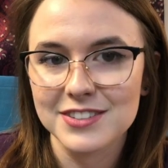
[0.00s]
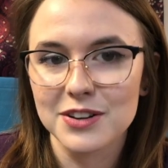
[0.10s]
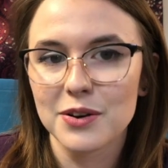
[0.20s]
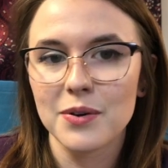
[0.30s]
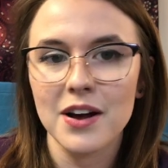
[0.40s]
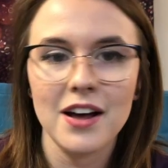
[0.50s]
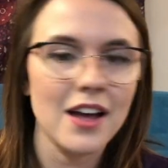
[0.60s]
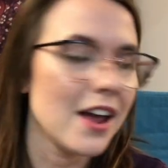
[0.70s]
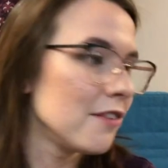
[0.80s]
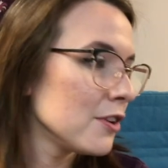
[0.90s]
So
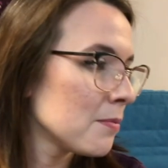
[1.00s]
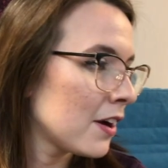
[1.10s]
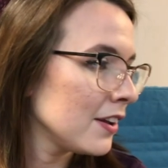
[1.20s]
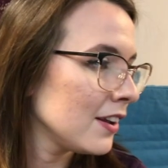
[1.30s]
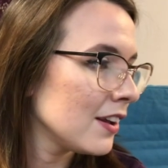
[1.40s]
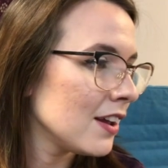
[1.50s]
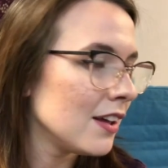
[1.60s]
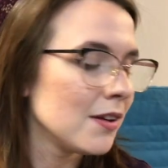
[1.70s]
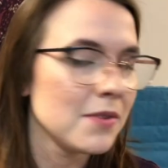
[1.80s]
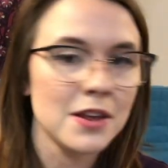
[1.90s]
everybody
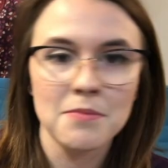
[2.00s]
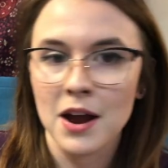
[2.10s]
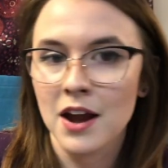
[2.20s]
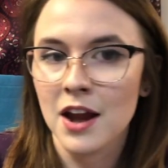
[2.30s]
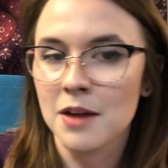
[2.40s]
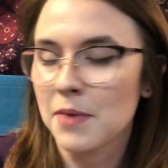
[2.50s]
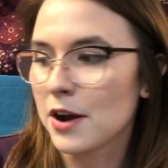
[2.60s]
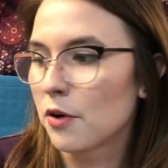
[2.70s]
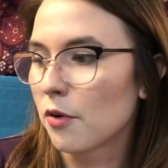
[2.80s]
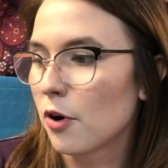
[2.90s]
in
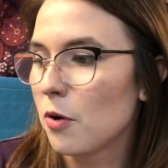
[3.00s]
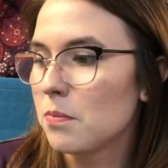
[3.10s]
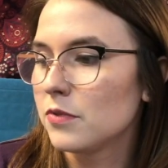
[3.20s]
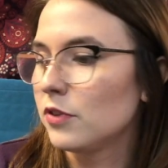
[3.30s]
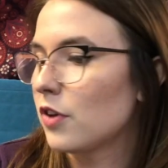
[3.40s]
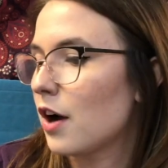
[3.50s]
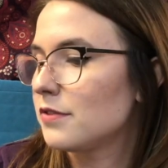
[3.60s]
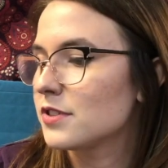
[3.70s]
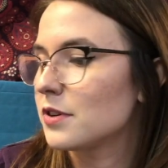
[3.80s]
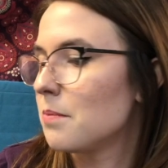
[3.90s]
my group
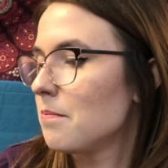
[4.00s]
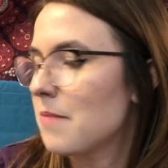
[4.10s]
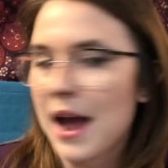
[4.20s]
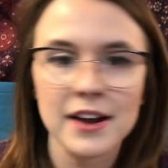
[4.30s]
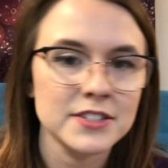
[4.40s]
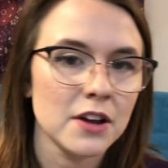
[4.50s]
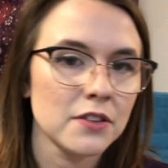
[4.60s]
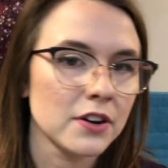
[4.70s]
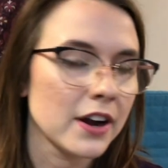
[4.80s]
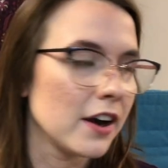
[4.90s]
loves to max out
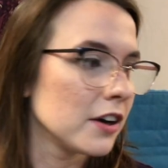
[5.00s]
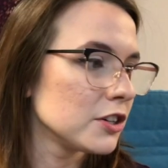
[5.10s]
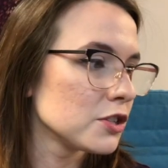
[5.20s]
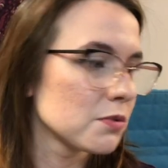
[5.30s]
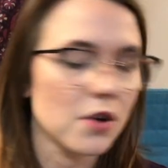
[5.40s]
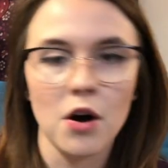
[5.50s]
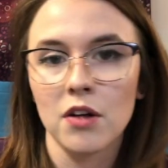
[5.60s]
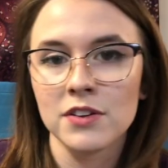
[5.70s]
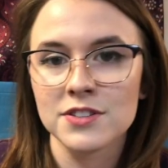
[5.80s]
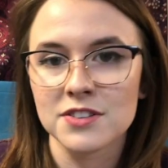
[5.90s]
their characters with all
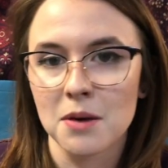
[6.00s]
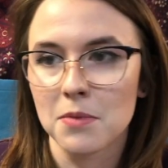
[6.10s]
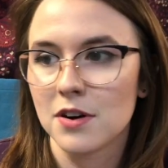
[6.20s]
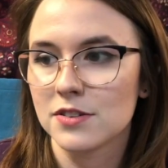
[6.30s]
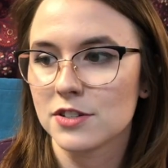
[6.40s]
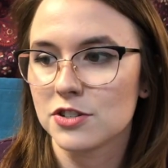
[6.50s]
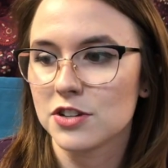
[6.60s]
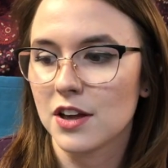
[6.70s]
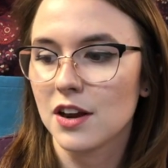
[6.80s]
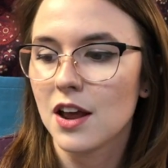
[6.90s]
these numbers and
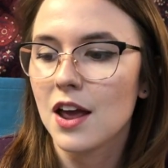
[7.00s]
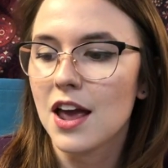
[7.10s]
shit,